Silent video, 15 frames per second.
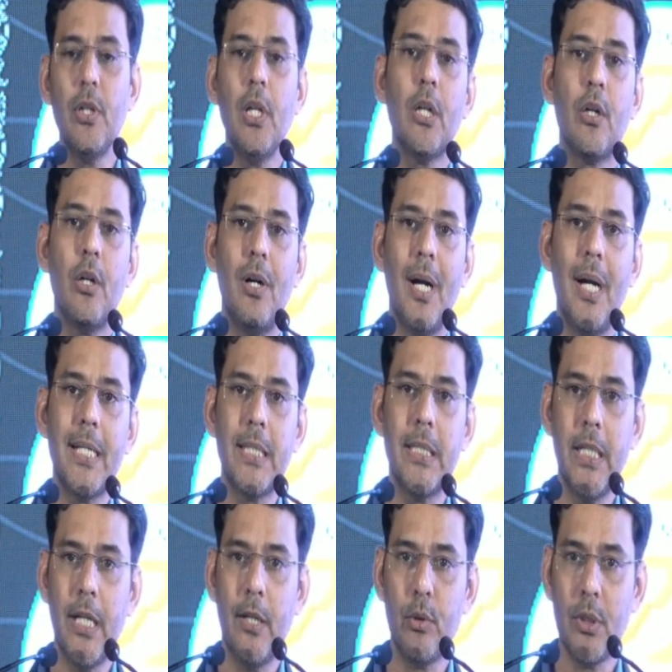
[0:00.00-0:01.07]
cohorts, they
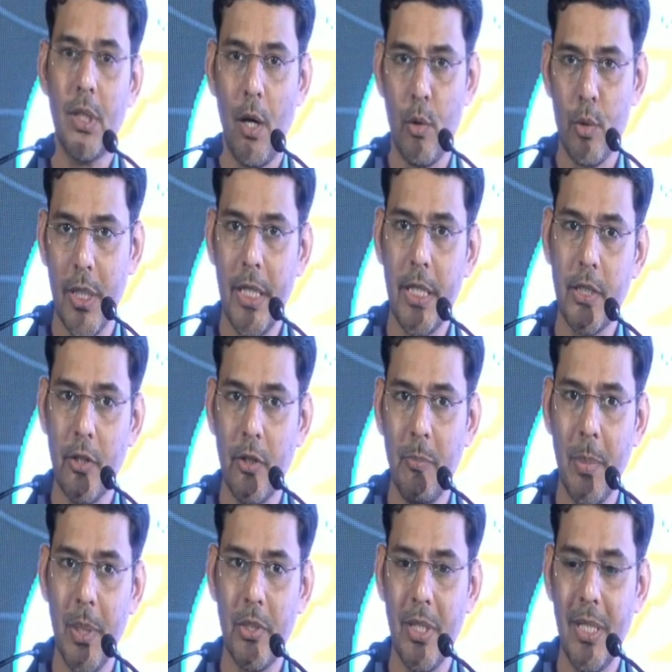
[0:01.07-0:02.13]
have thousands of
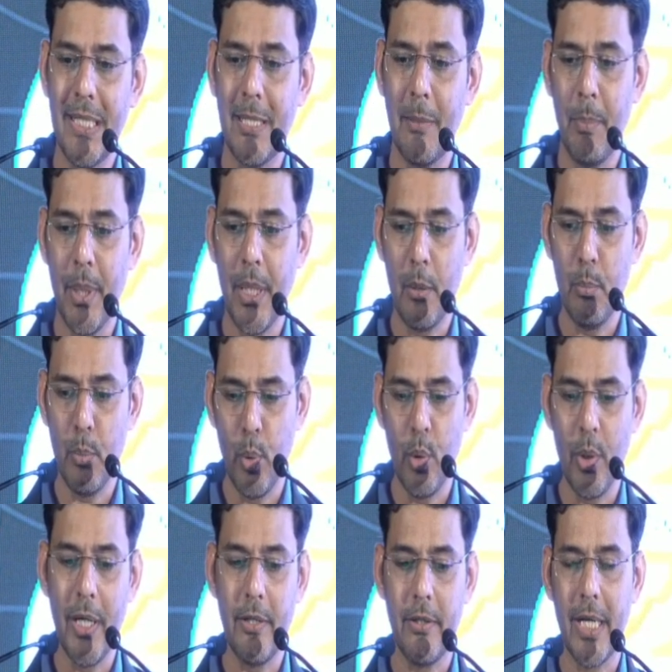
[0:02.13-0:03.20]
patients, appear more
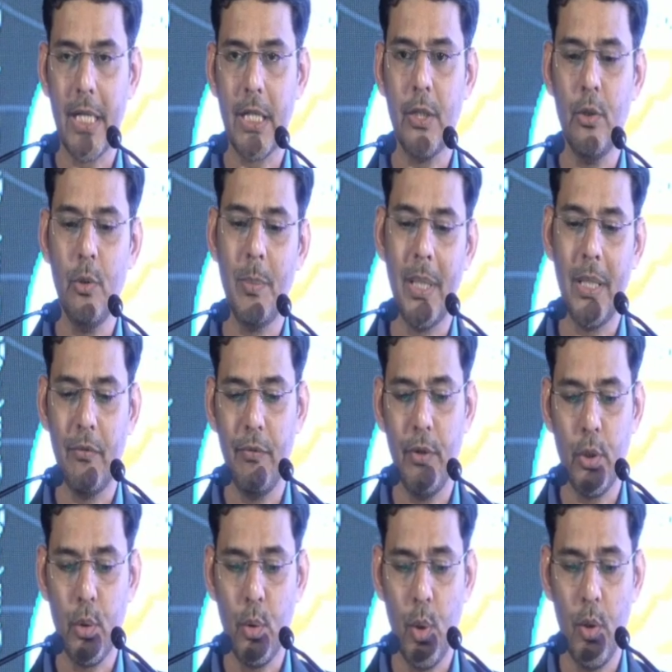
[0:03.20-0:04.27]
attractive, but we
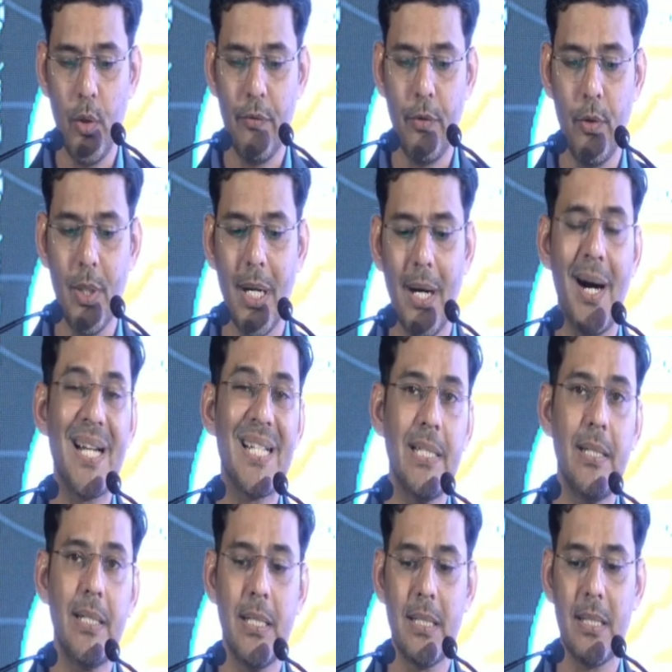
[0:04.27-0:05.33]
should look for
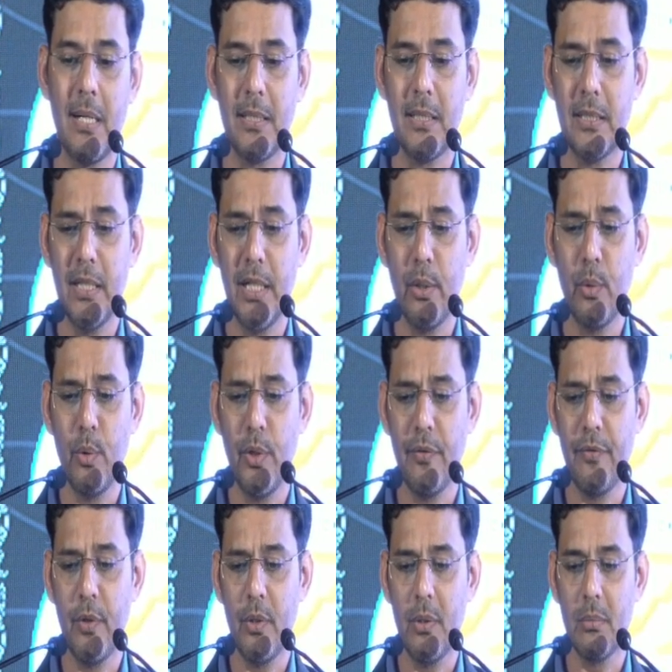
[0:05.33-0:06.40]
RCTs rather than going
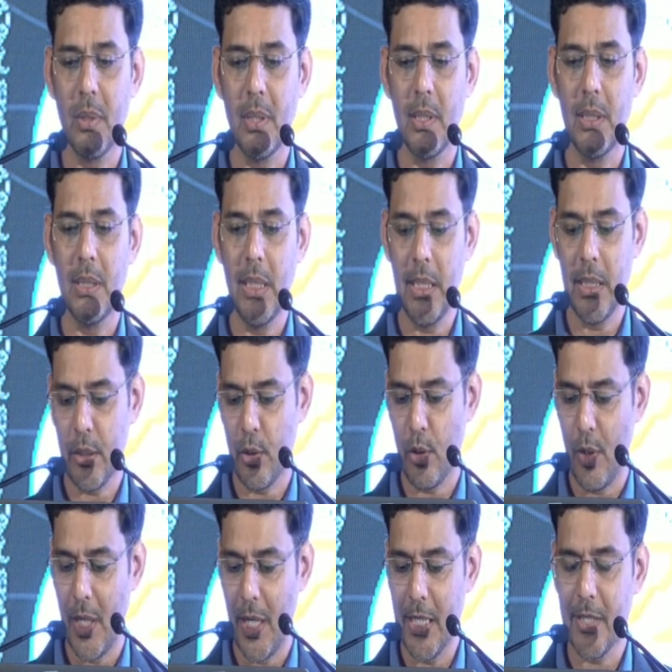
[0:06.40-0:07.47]
for these
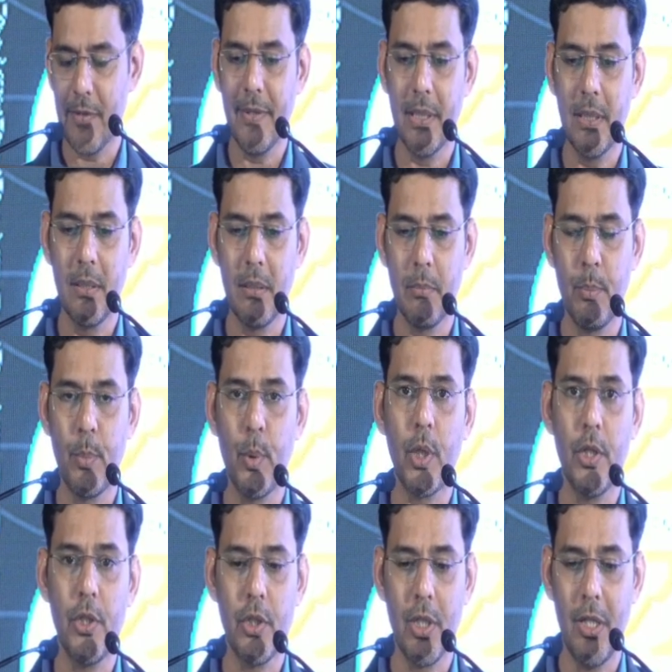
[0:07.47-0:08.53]
cohorts with
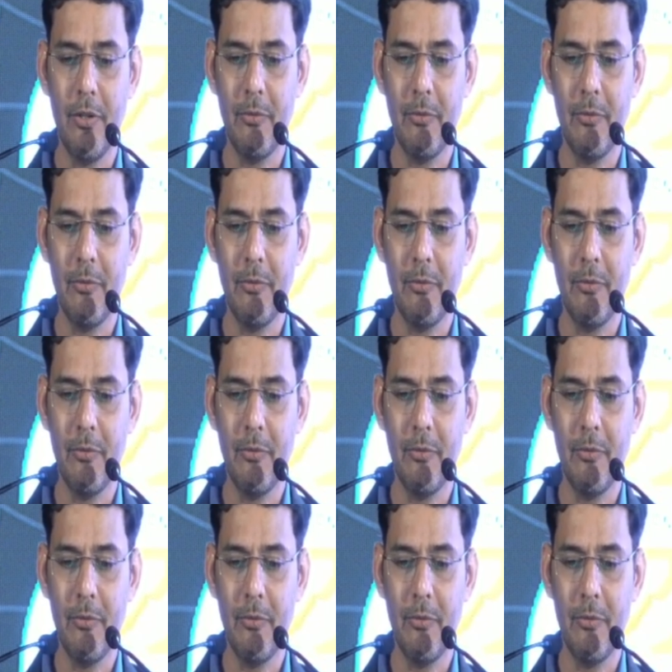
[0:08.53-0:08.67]
potential of